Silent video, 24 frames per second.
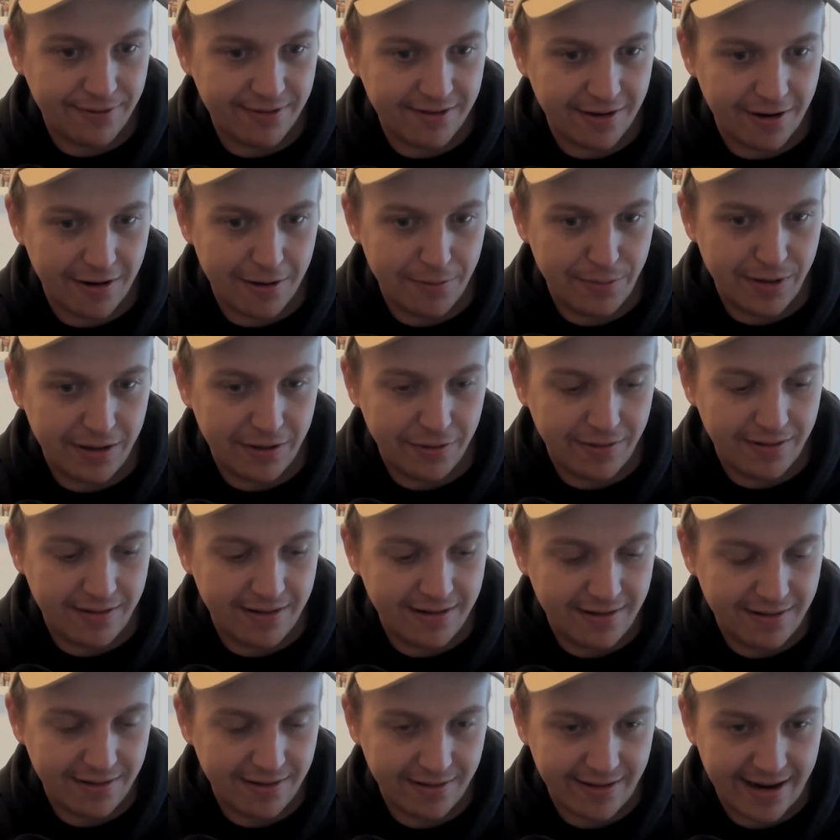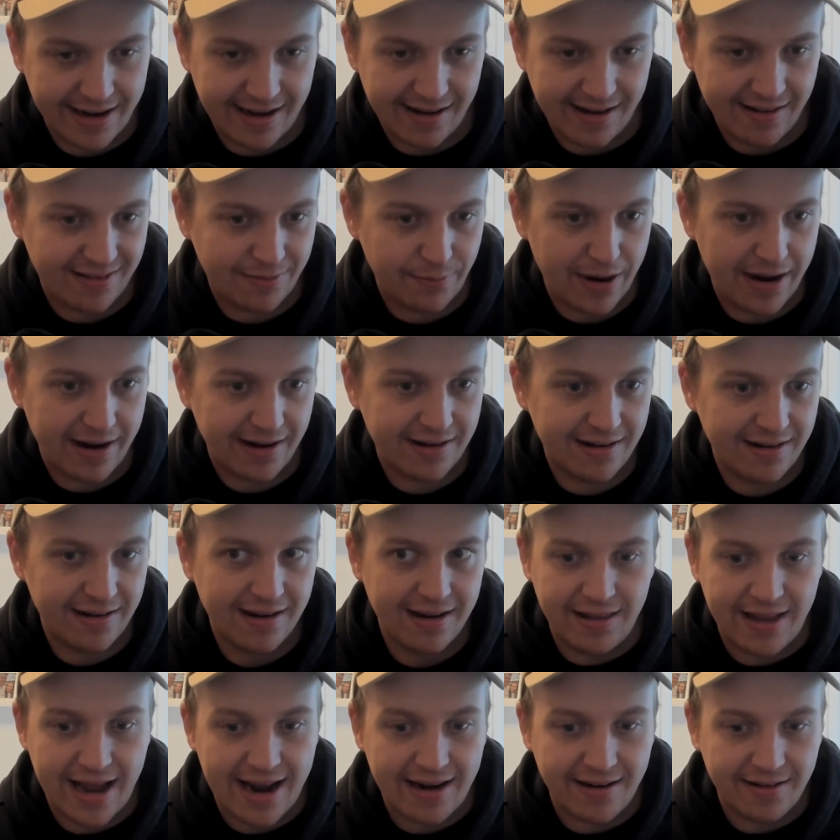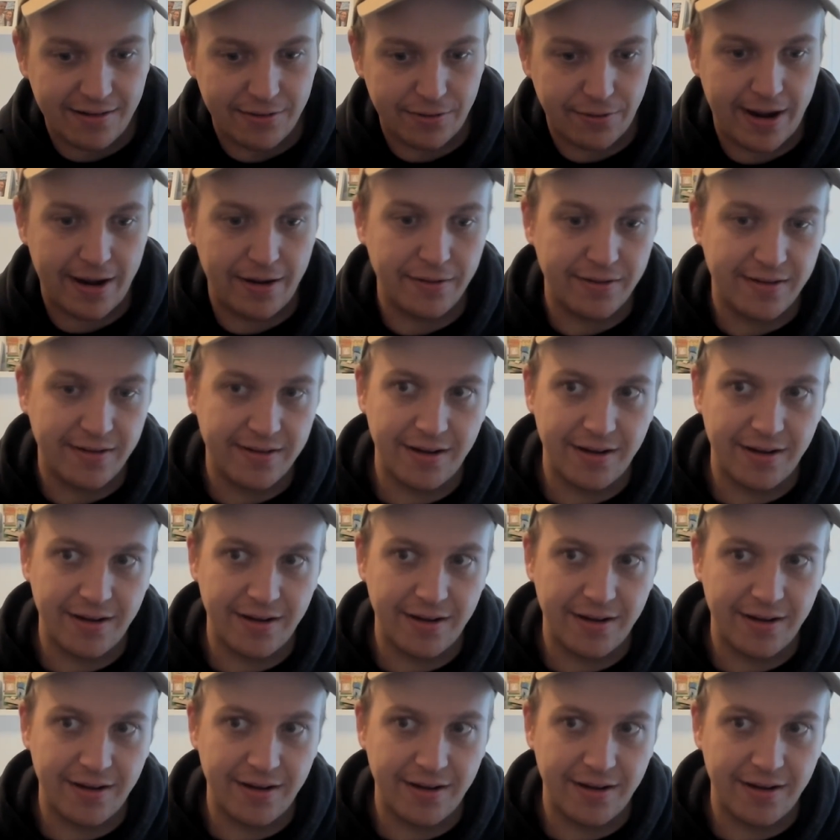So it'd be good to like inspect that as well.